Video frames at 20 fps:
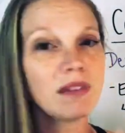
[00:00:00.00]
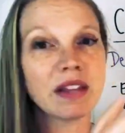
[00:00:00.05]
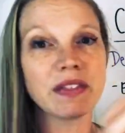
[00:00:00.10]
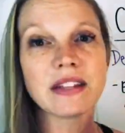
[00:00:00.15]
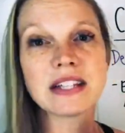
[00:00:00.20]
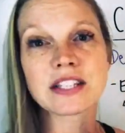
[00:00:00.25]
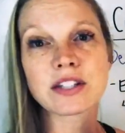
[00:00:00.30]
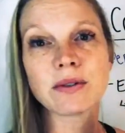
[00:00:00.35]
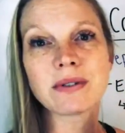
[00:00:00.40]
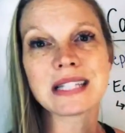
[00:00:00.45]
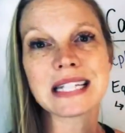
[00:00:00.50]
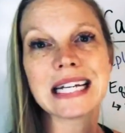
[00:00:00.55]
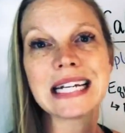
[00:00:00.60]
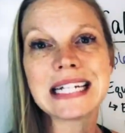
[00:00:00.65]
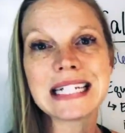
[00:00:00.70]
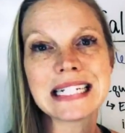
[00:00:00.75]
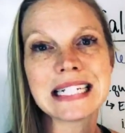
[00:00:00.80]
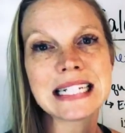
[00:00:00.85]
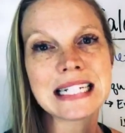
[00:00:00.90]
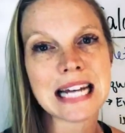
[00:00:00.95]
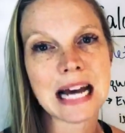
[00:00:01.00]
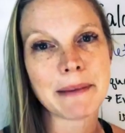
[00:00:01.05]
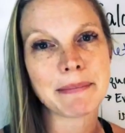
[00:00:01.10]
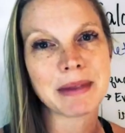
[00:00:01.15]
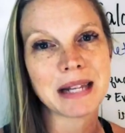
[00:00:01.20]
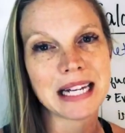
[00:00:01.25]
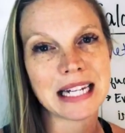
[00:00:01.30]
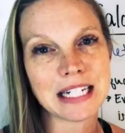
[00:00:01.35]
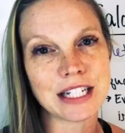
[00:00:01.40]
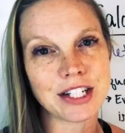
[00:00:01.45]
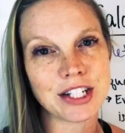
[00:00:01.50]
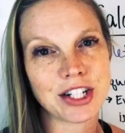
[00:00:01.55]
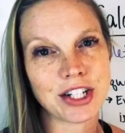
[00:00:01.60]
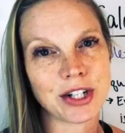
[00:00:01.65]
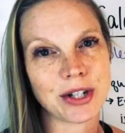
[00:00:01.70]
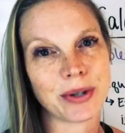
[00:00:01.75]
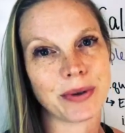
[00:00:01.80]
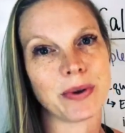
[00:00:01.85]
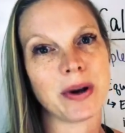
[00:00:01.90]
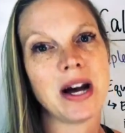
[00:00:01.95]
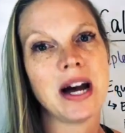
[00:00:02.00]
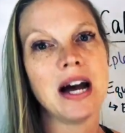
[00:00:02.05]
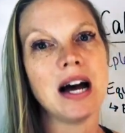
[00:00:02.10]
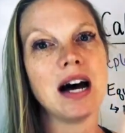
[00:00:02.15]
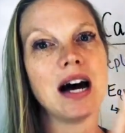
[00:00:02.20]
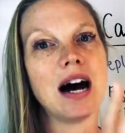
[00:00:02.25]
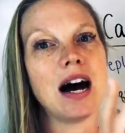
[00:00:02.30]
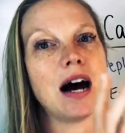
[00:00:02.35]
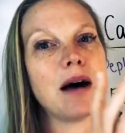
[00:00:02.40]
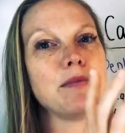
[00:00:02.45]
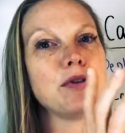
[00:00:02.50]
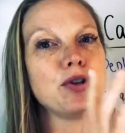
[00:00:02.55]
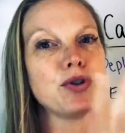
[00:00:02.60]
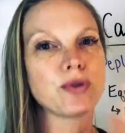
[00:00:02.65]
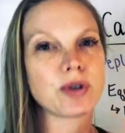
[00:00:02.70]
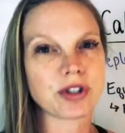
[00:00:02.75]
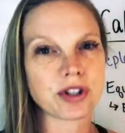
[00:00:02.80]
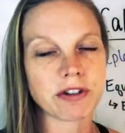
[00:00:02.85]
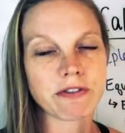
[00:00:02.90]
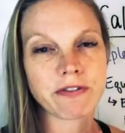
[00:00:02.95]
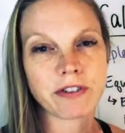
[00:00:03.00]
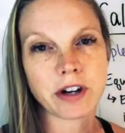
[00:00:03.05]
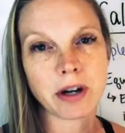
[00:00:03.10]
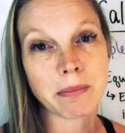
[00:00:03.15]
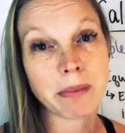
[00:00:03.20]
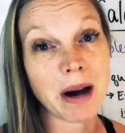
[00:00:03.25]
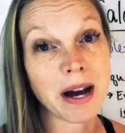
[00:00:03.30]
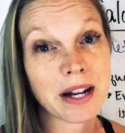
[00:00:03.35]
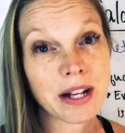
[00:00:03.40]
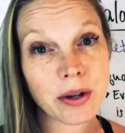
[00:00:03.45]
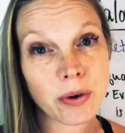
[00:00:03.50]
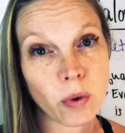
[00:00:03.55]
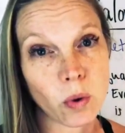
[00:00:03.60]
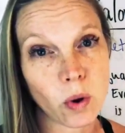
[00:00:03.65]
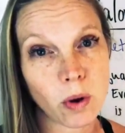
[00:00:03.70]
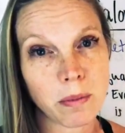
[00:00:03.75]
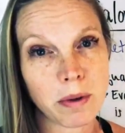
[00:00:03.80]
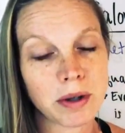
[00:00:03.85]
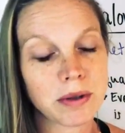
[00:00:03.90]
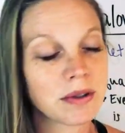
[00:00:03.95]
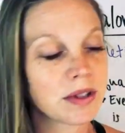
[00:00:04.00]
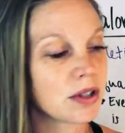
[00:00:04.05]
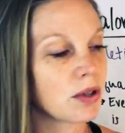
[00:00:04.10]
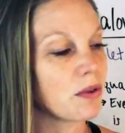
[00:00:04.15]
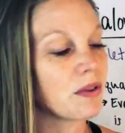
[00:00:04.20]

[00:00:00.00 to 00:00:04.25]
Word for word: This goes in depth into um, nutrition for your body and hormones.